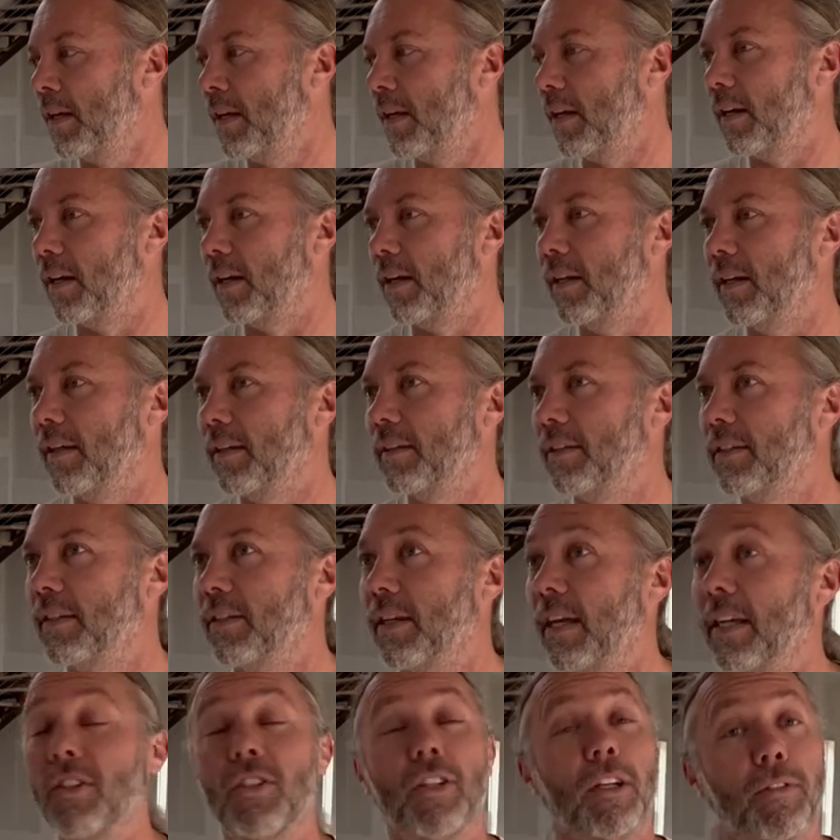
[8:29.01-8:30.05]
uh,
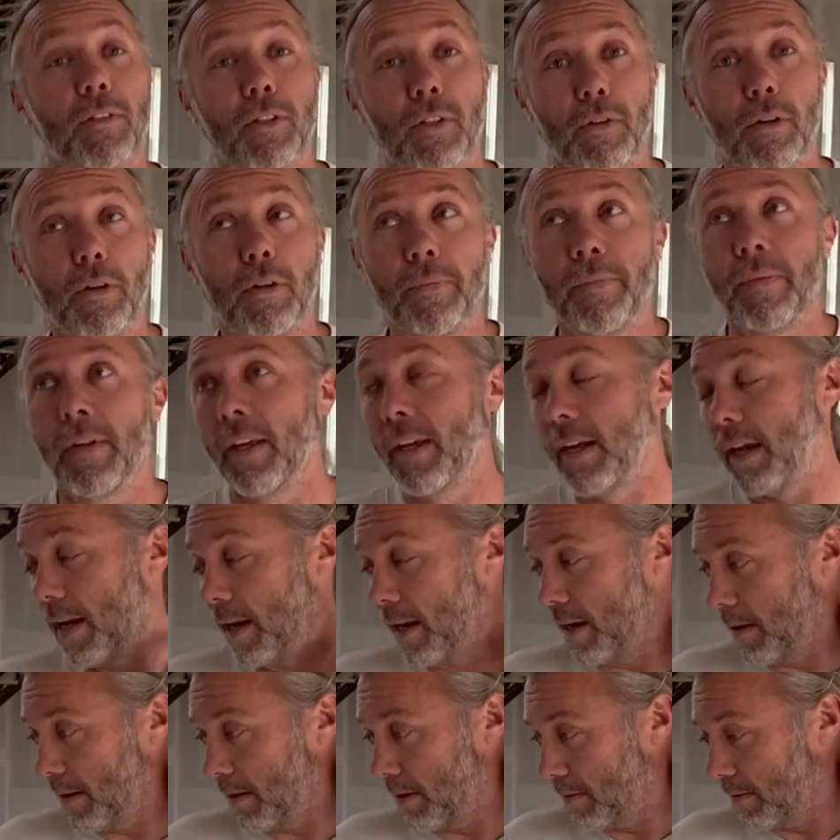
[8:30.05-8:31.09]
and self control.
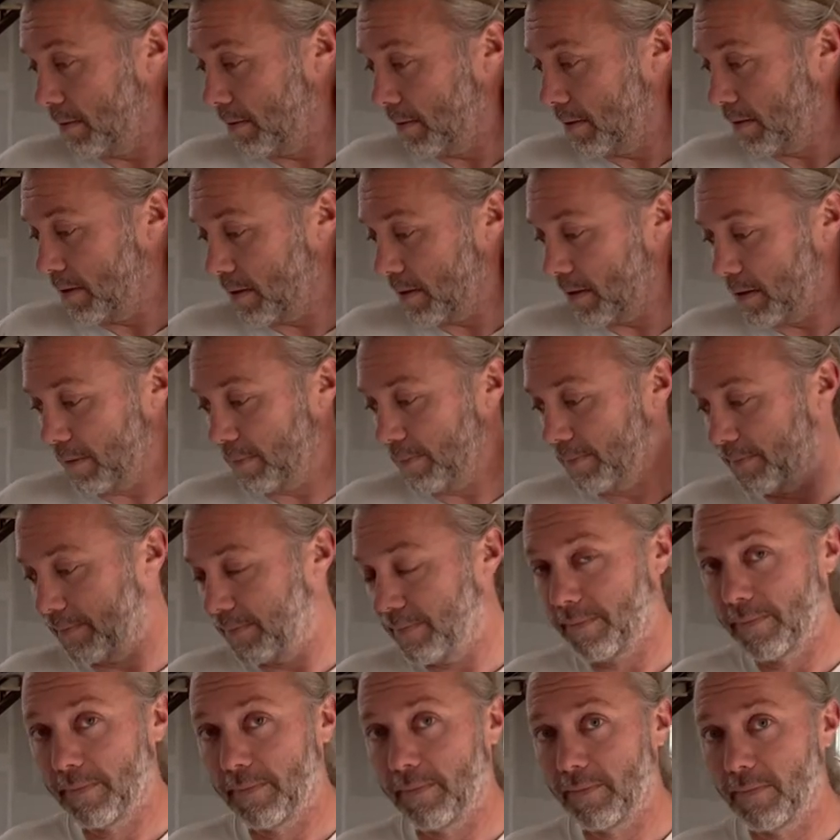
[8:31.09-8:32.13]
And which is uh, my
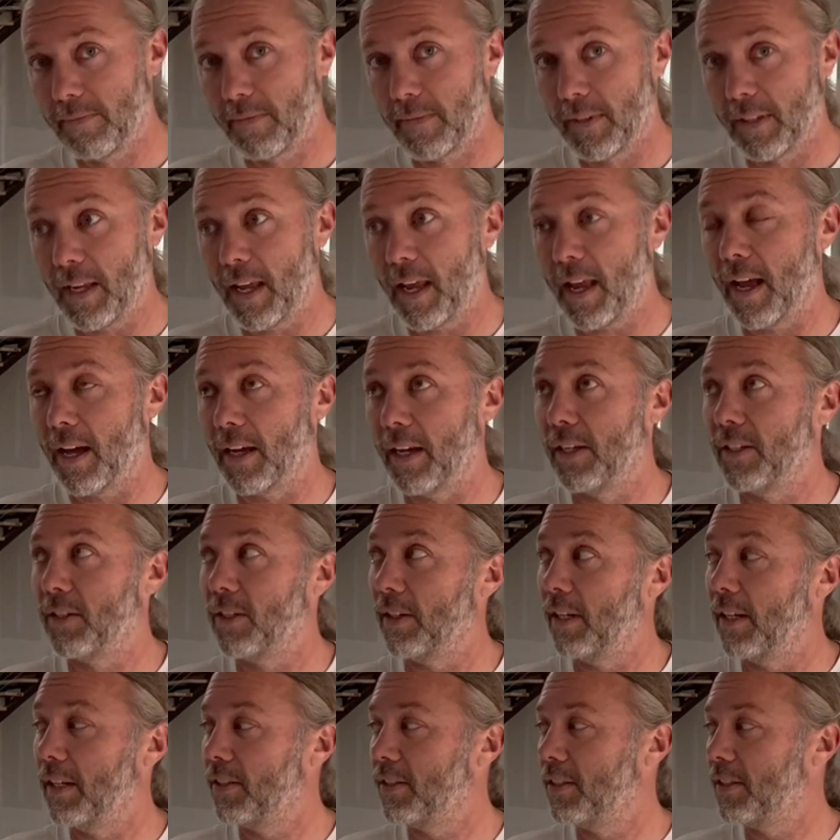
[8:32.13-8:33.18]
favorite. Yeah, it's
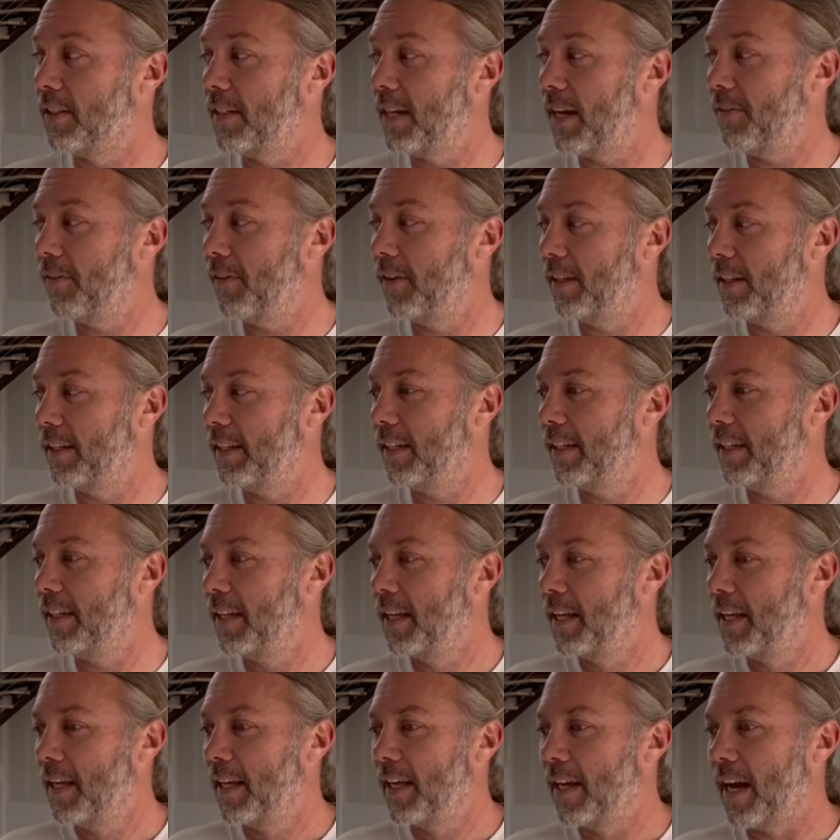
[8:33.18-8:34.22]
it's definitely.
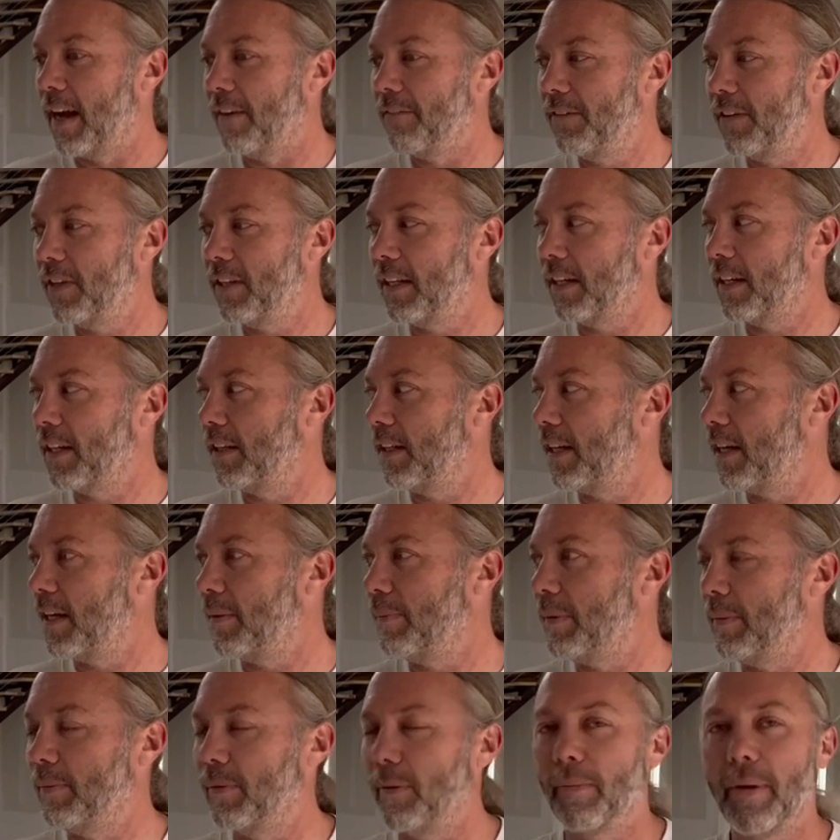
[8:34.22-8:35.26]
I feel like a lot of
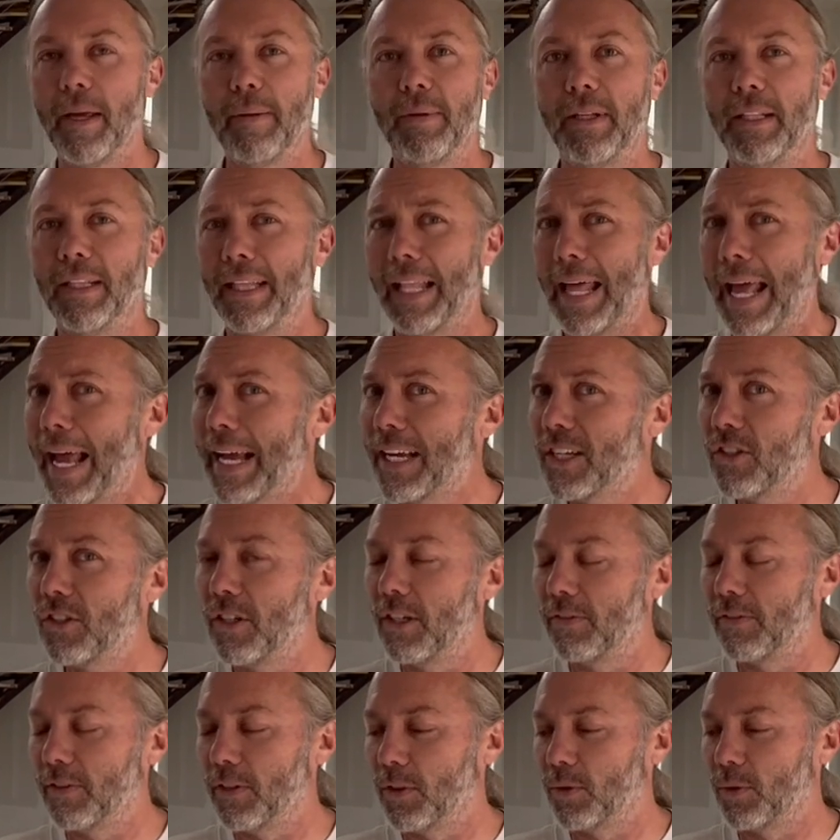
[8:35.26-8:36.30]
people maybe lack
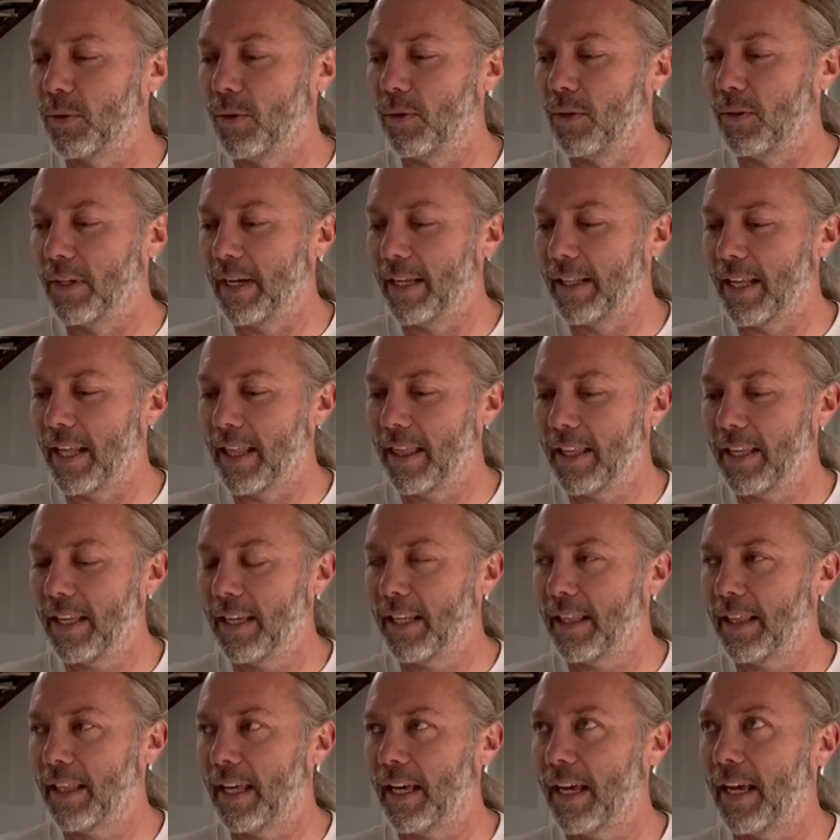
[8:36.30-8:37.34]
self control, and they
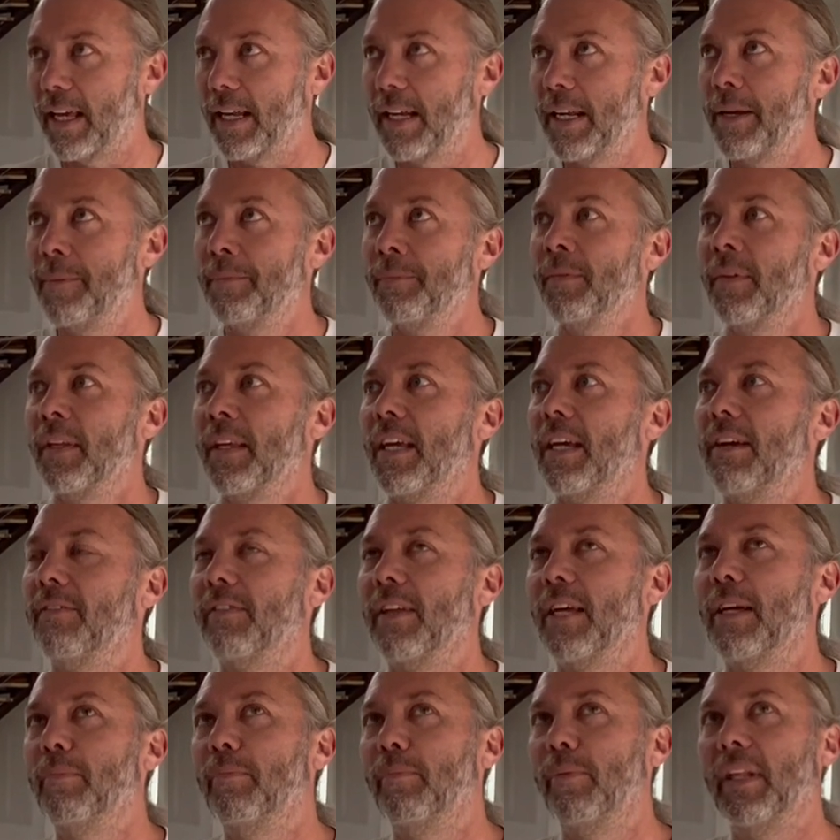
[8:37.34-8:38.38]
think that if
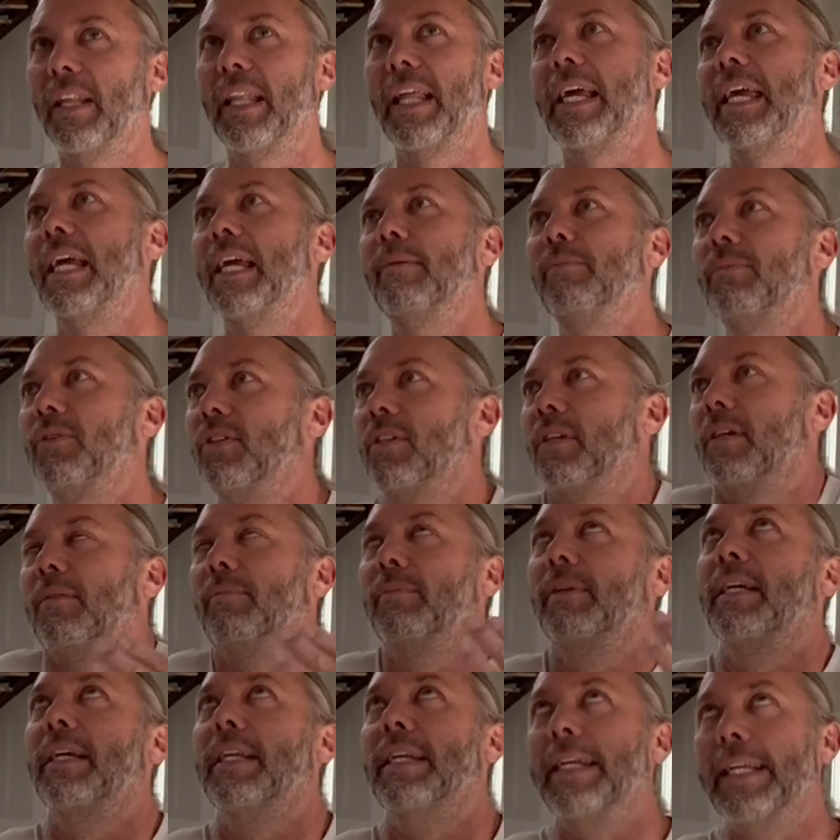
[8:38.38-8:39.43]
they blame
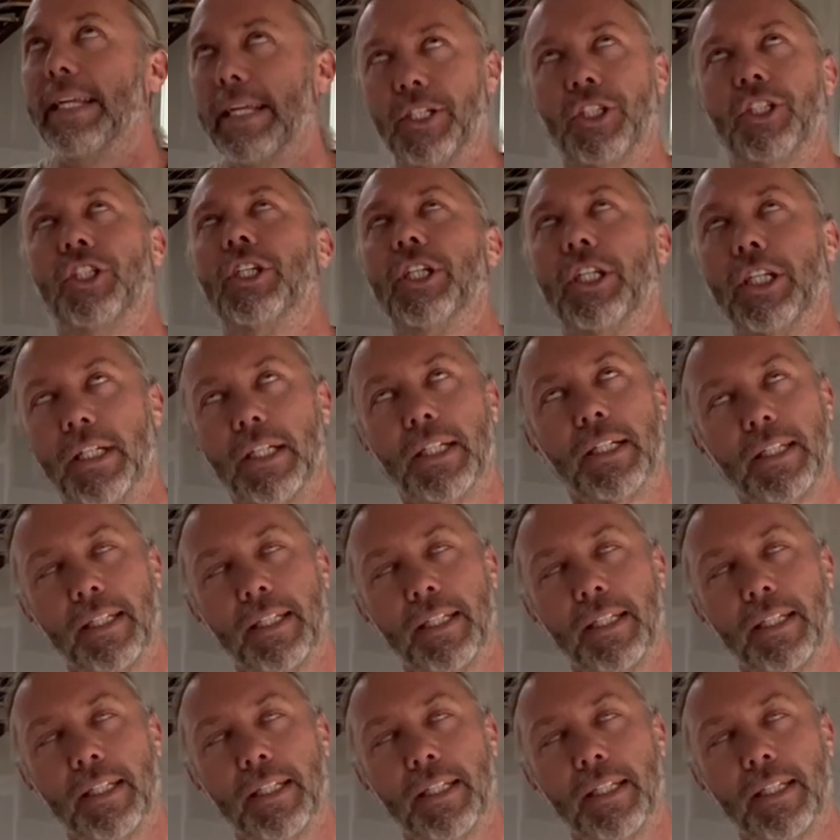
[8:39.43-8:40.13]
some condition,